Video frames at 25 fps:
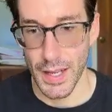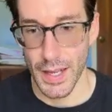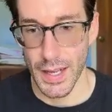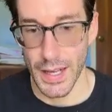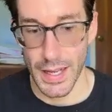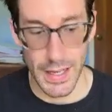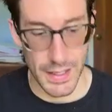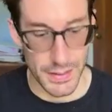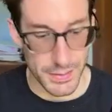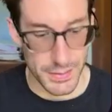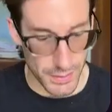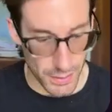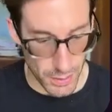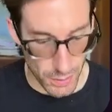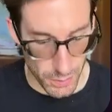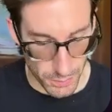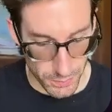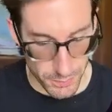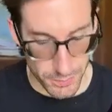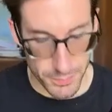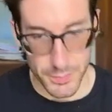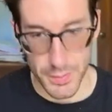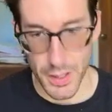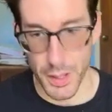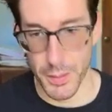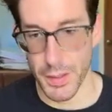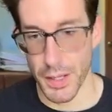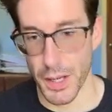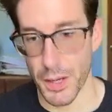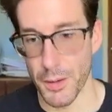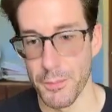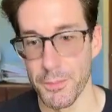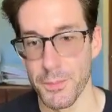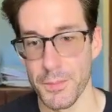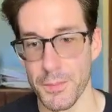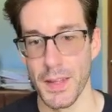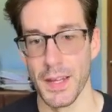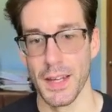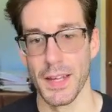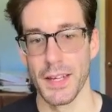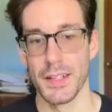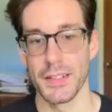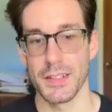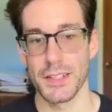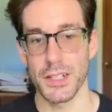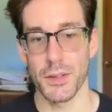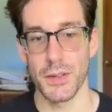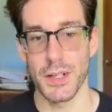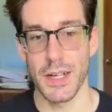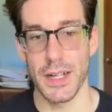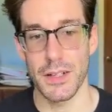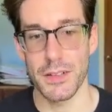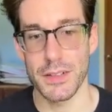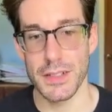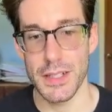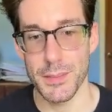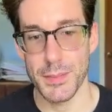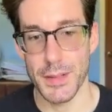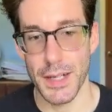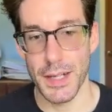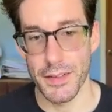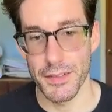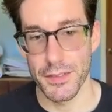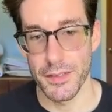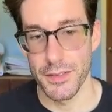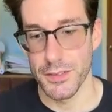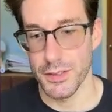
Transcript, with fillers: And, oh, here we go. So another deep dive.